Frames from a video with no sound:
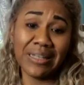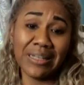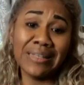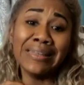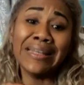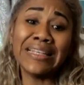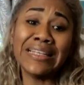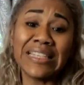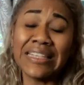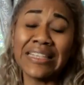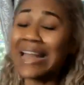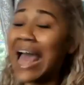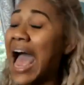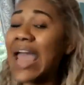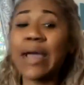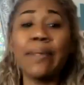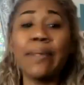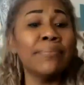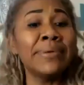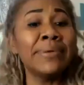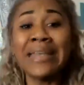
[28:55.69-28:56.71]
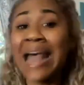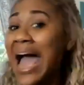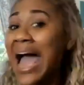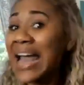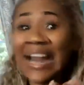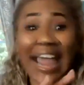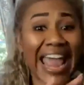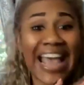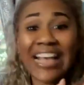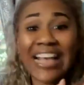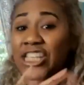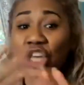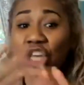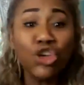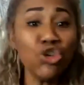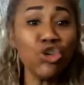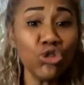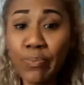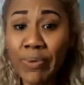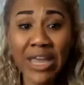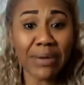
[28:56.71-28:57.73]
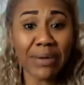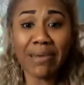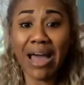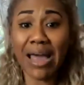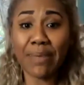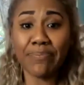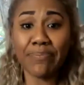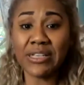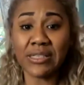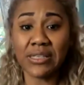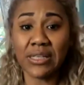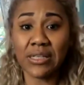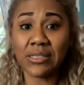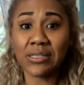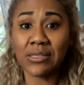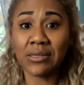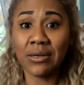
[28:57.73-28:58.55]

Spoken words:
Listen, I am not asking you to be in my business.